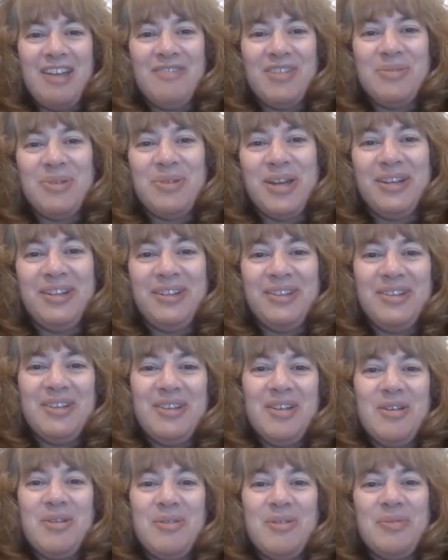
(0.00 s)
Hi, everyone.
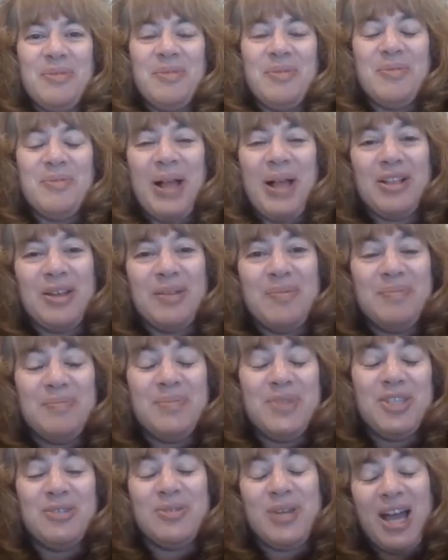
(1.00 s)

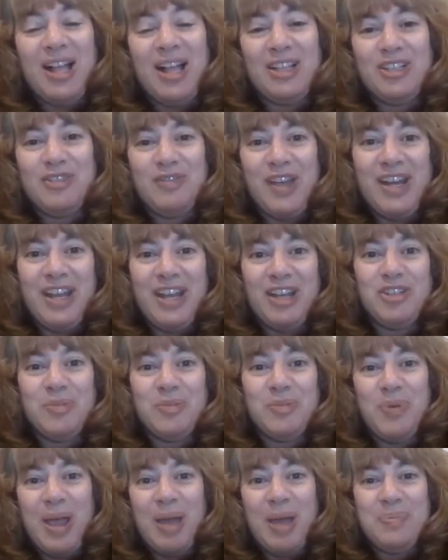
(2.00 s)
Welcome to College
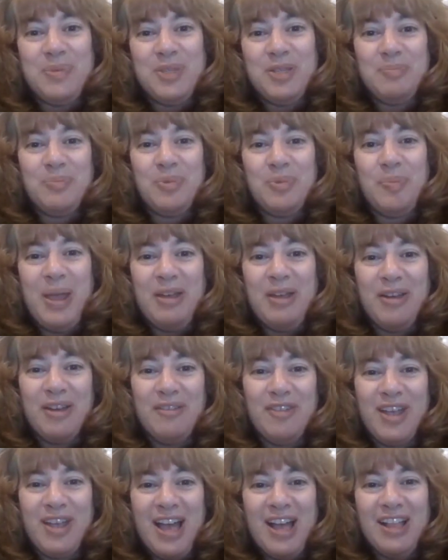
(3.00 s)
Financial Preps
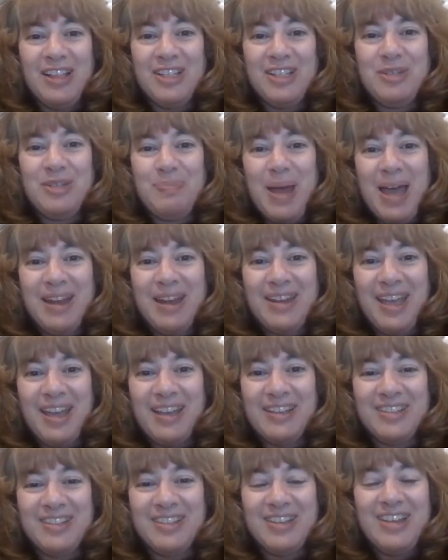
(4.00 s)
Preparing for College
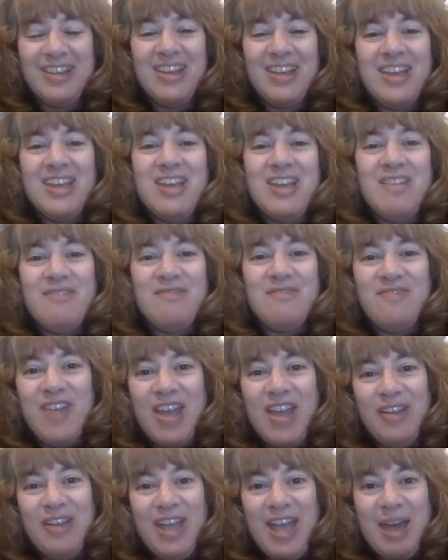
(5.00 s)
podcast.
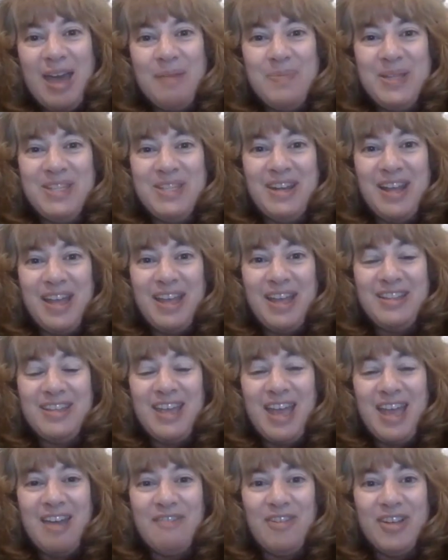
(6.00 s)
Very happy today
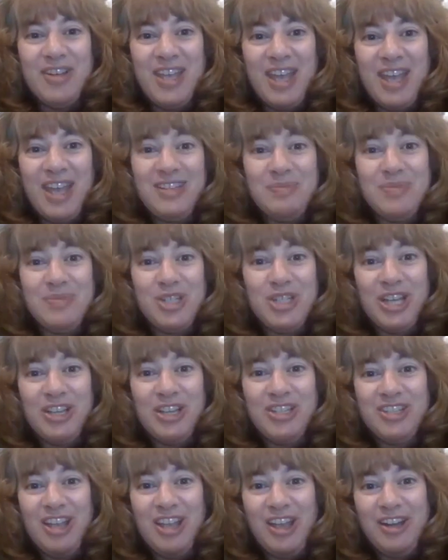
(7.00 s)
to have our guest,
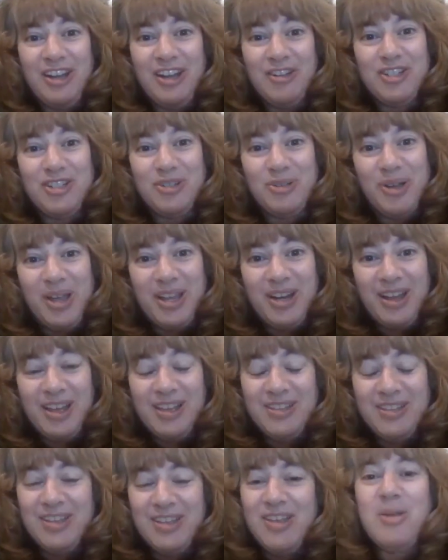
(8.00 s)
Michelle Steiner, join
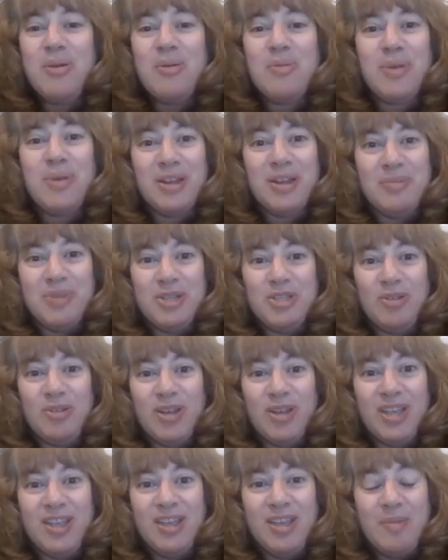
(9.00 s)
us. We're going to be
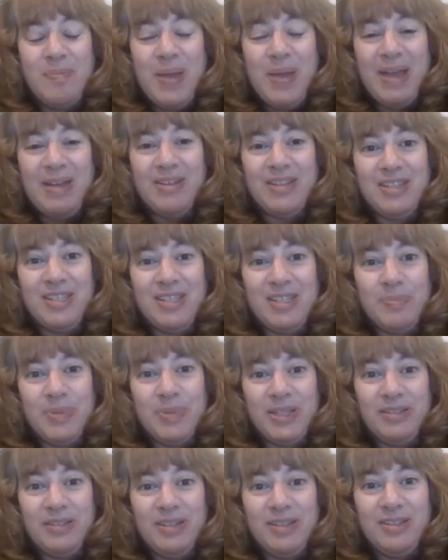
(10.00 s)
talking about
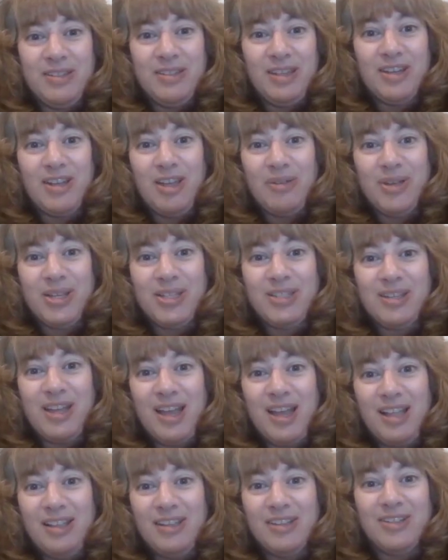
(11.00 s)
disabilities and going to
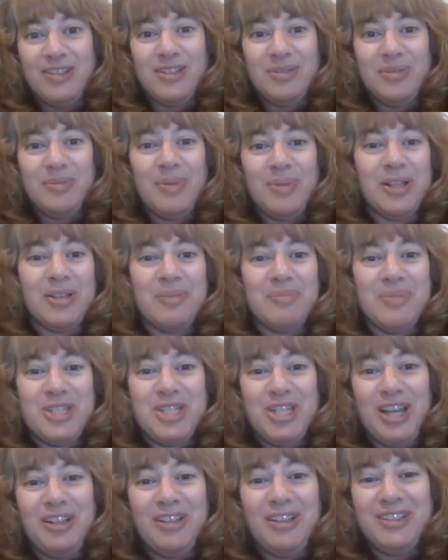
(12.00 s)
college. Welcome,
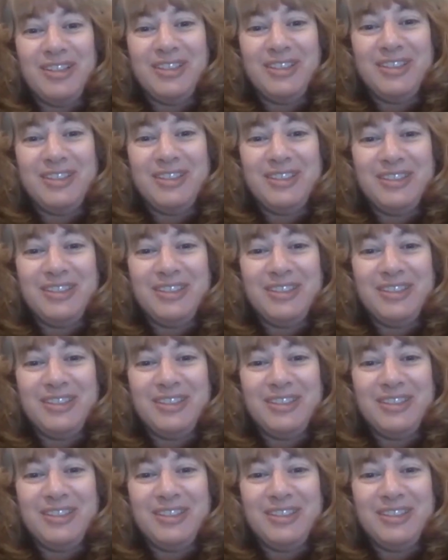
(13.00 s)
Michelle.